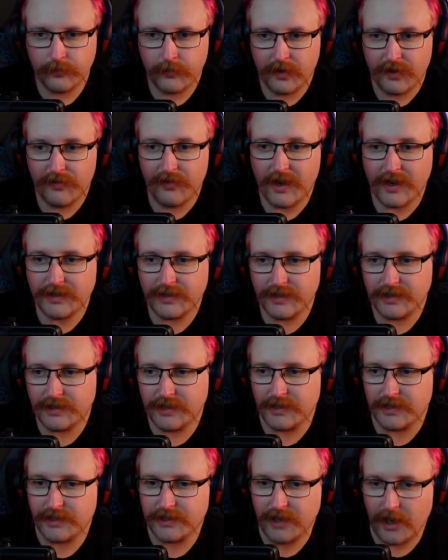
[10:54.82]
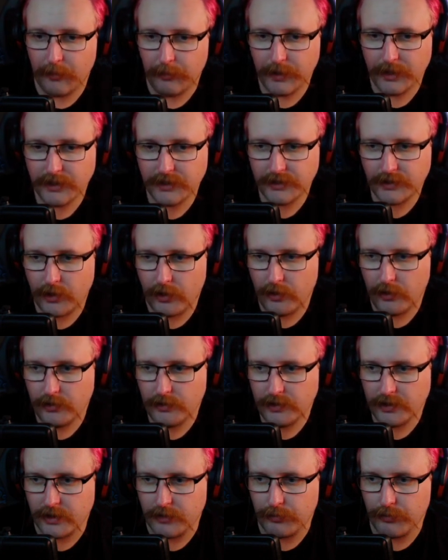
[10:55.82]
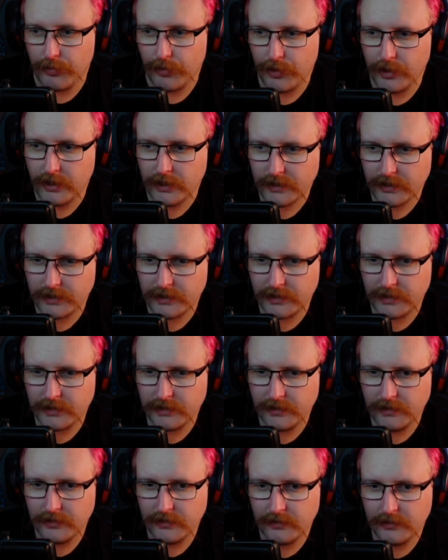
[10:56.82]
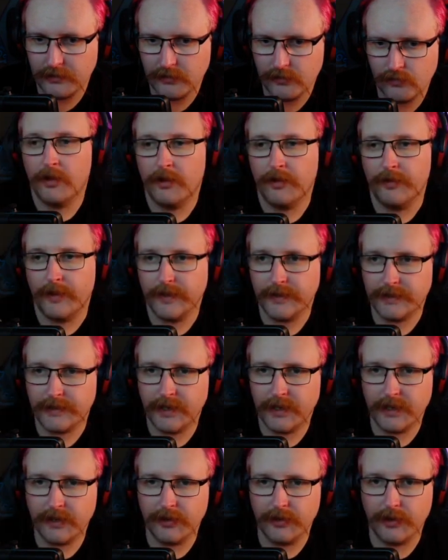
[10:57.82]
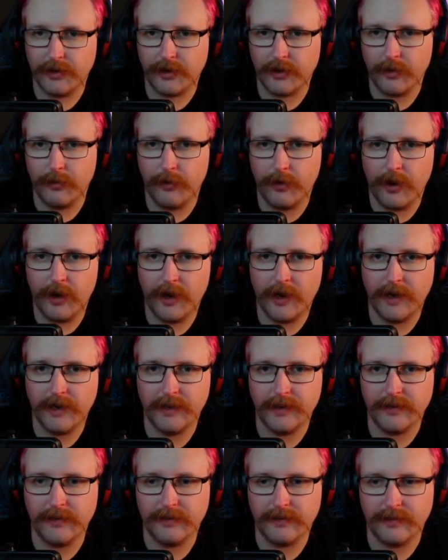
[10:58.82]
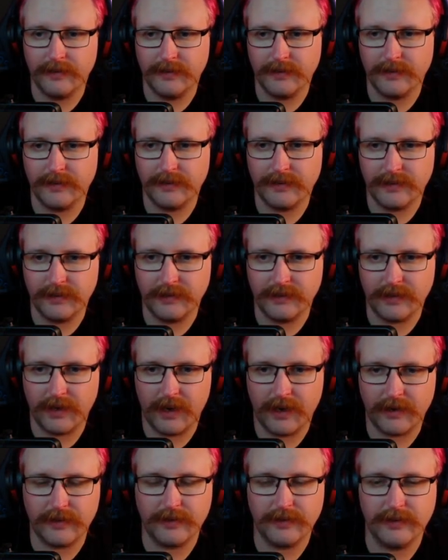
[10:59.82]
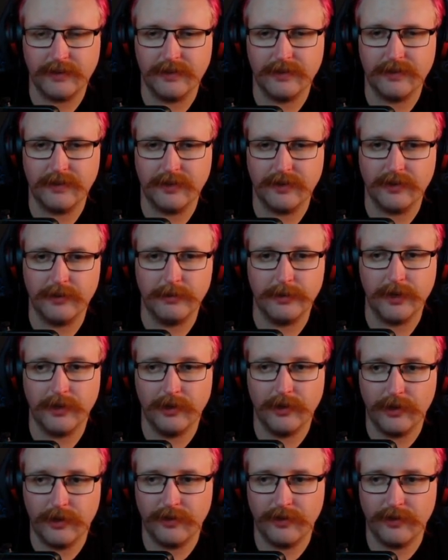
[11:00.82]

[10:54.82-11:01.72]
We have access to stepping stones and bricks. Let's take a look at why this is actually going to be a lot of